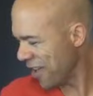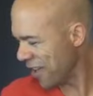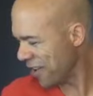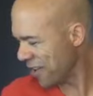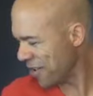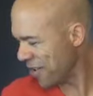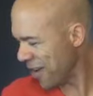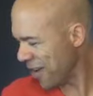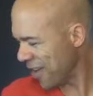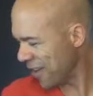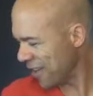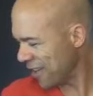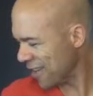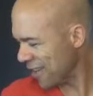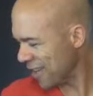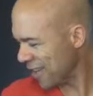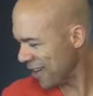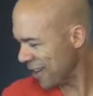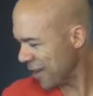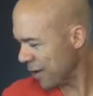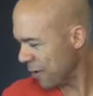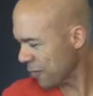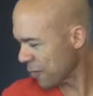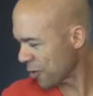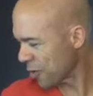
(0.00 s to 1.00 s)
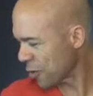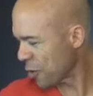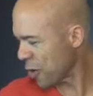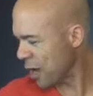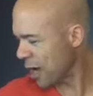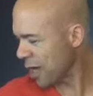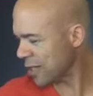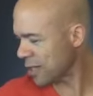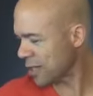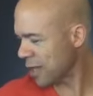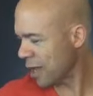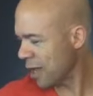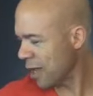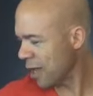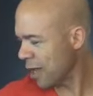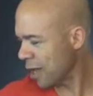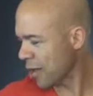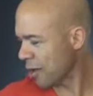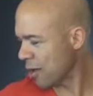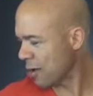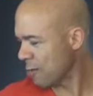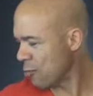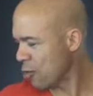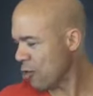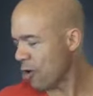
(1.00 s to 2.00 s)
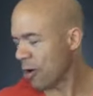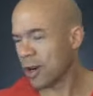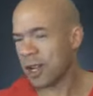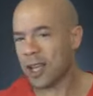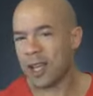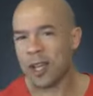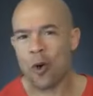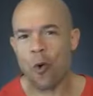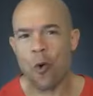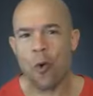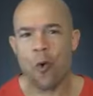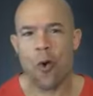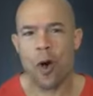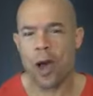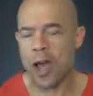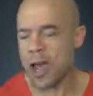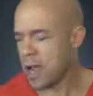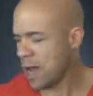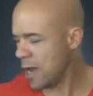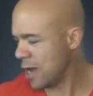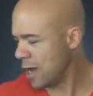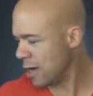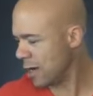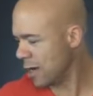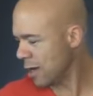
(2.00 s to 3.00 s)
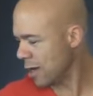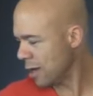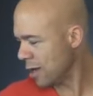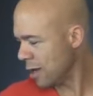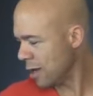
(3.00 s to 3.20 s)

Right, Chris, good morning. Wayne,